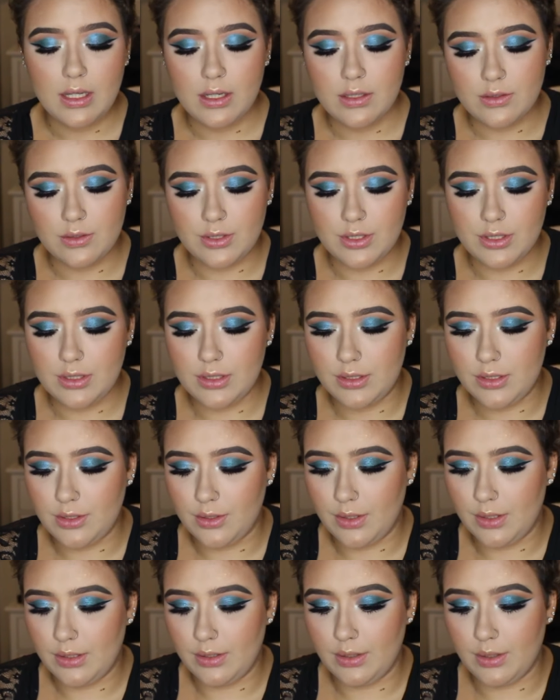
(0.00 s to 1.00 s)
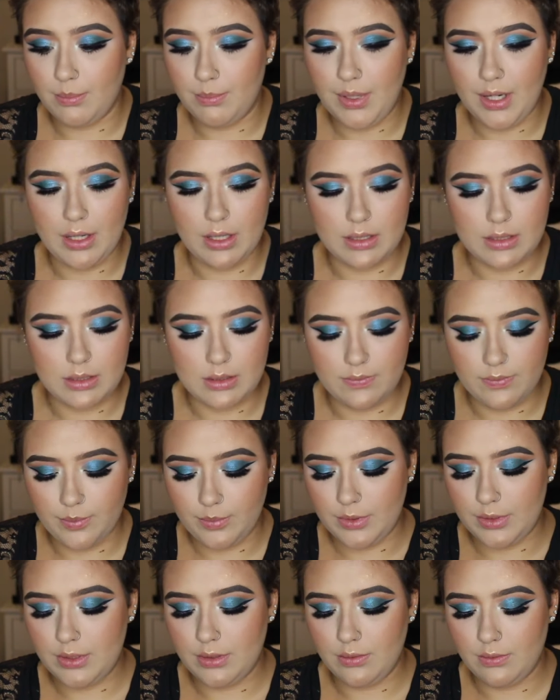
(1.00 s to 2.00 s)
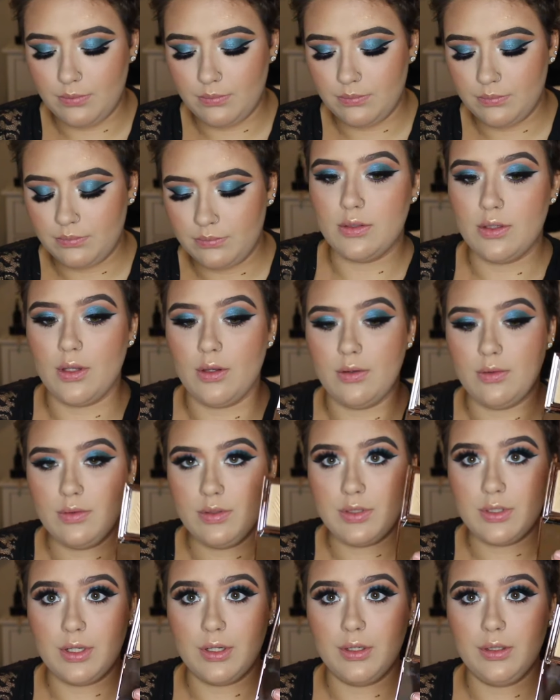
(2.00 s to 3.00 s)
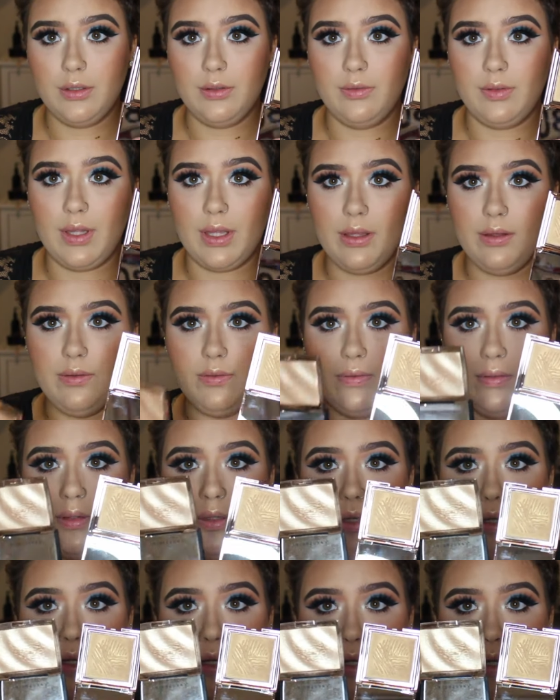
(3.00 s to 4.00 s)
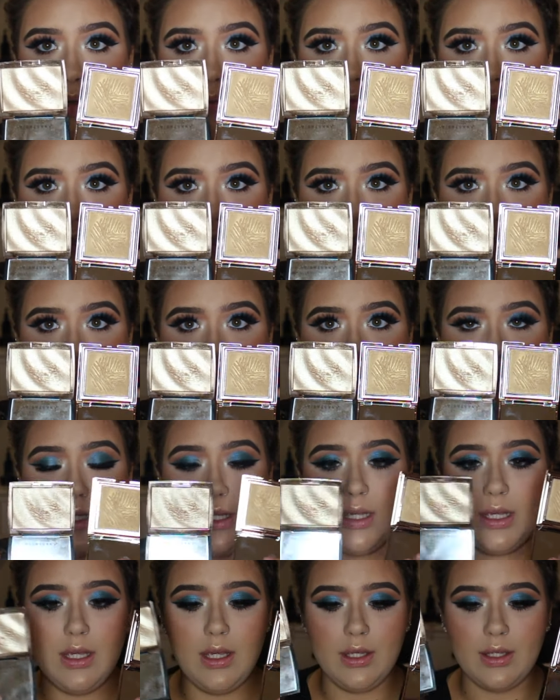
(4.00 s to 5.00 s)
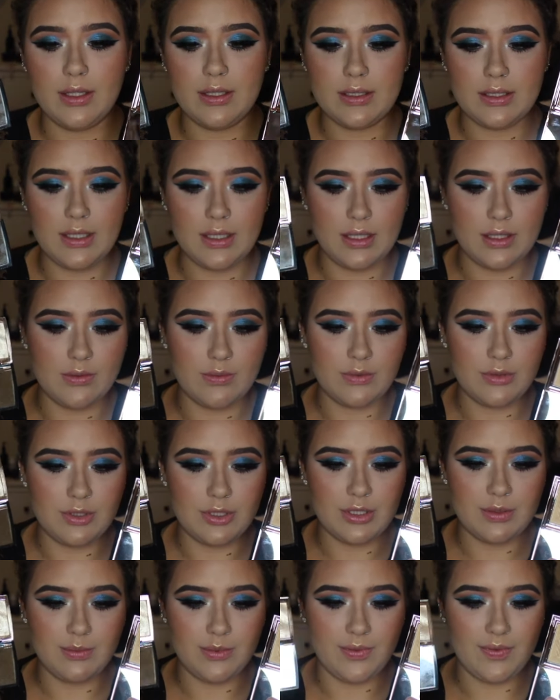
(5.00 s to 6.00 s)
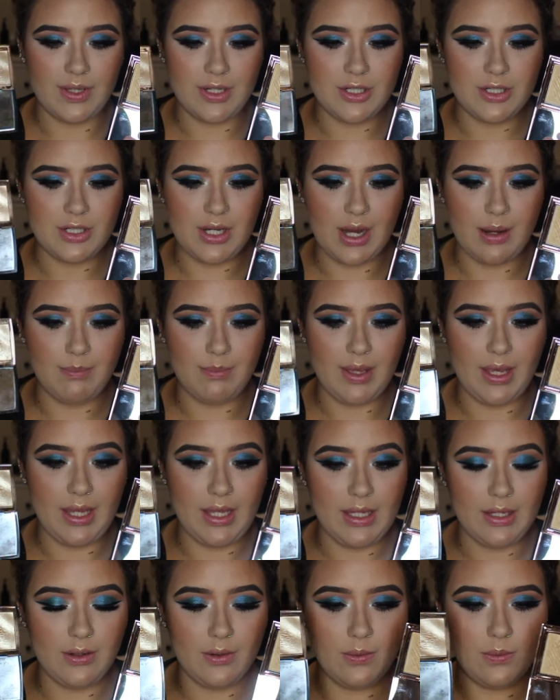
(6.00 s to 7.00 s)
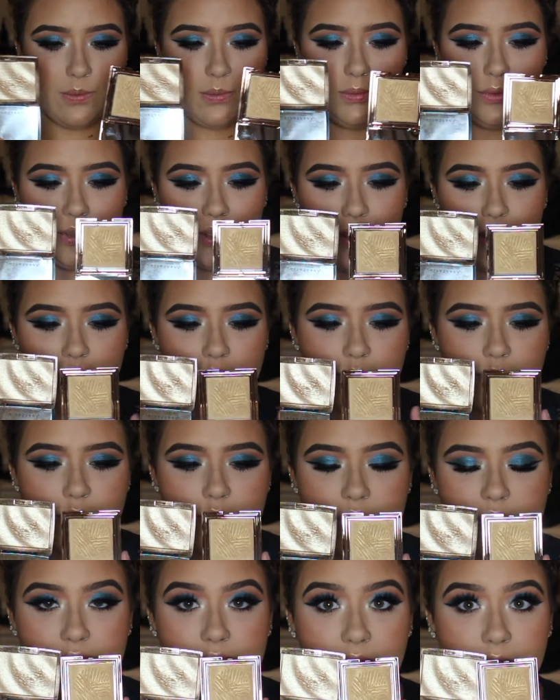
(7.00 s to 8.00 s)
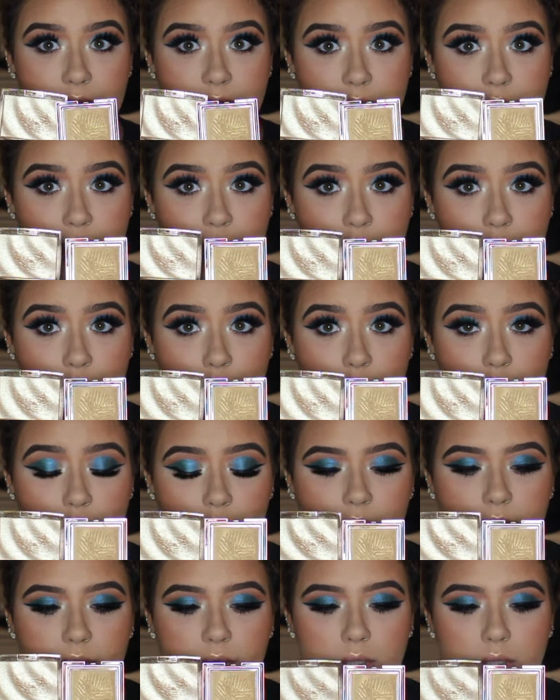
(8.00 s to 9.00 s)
So just to show you a little comparison from the two. So Circle of Life and Amrezy. You can see this one's just more of that champagne gold and this one's just like a true gold.